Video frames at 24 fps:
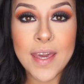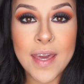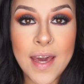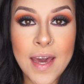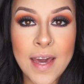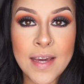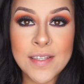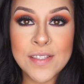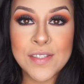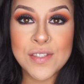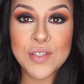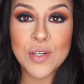
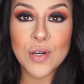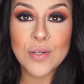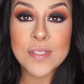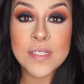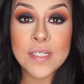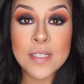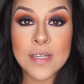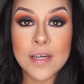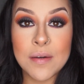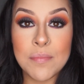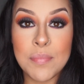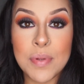guys, so to
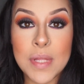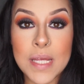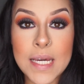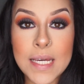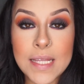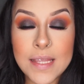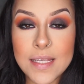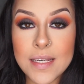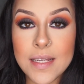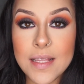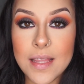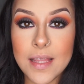complete
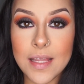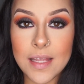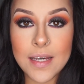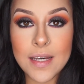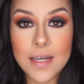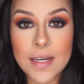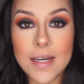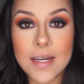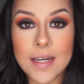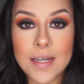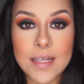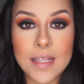the
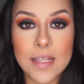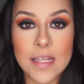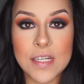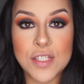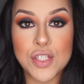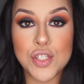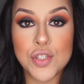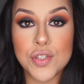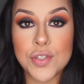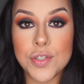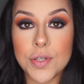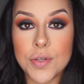look,
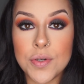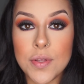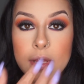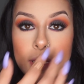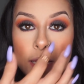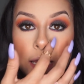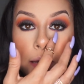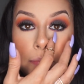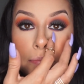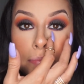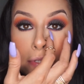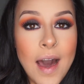let's do
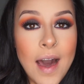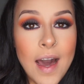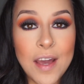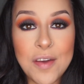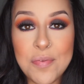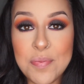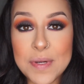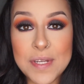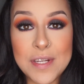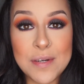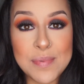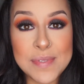lips. I've
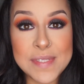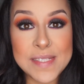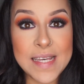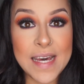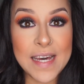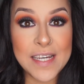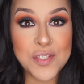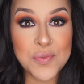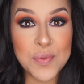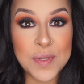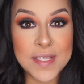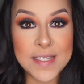been
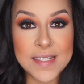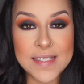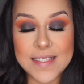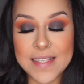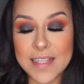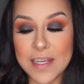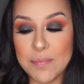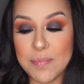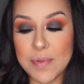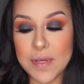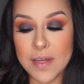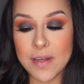obsessed with this
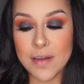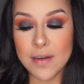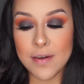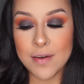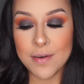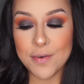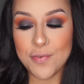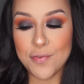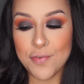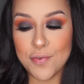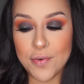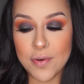lip liner
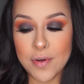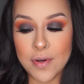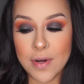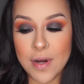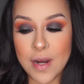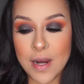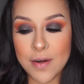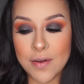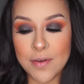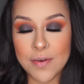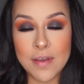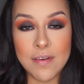for
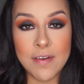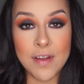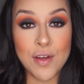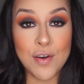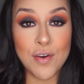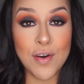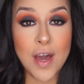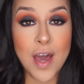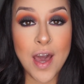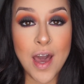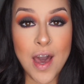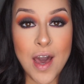I don't even know
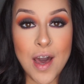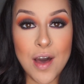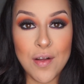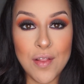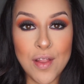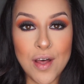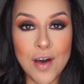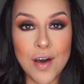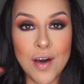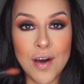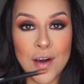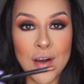how
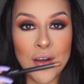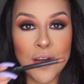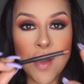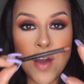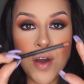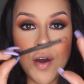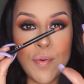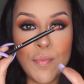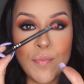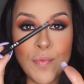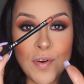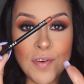long.
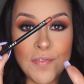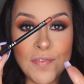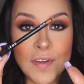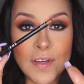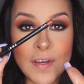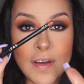Morphe